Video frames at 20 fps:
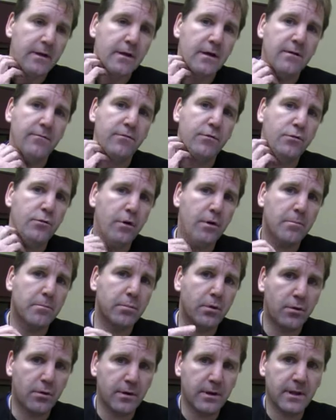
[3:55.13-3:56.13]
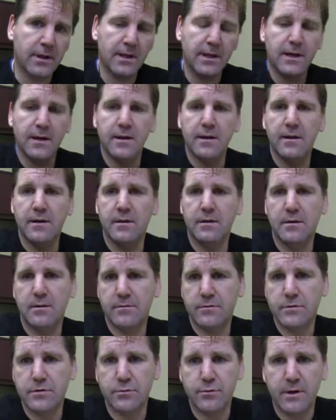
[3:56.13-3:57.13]
If you are born again and you
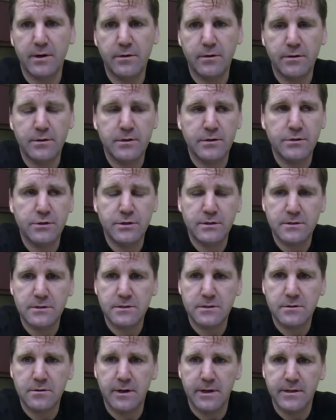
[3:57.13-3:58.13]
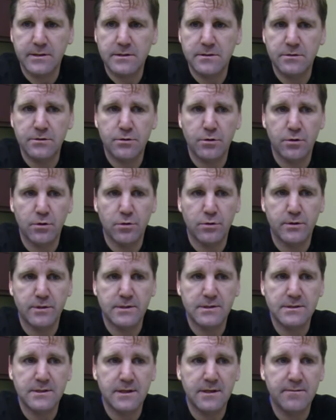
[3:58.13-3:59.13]
have surrendered to Jesus Christ as your Lord
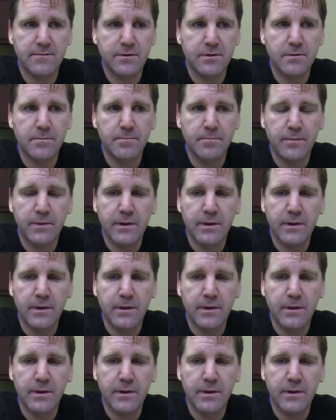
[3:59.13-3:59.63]
and Savior,